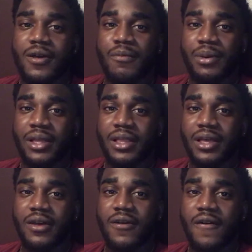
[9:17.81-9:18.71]
But
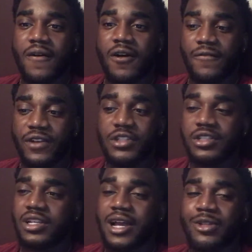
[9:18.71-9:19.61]

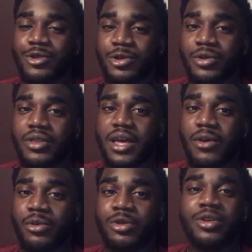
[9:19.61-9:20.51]
eventually I knew that
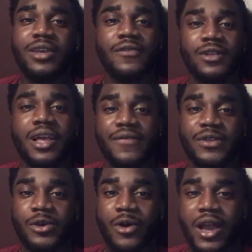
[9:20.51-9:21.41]
when you give your life to
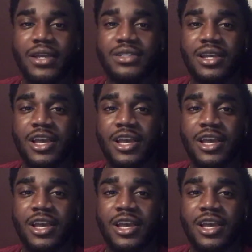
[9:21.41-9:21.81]
Christ,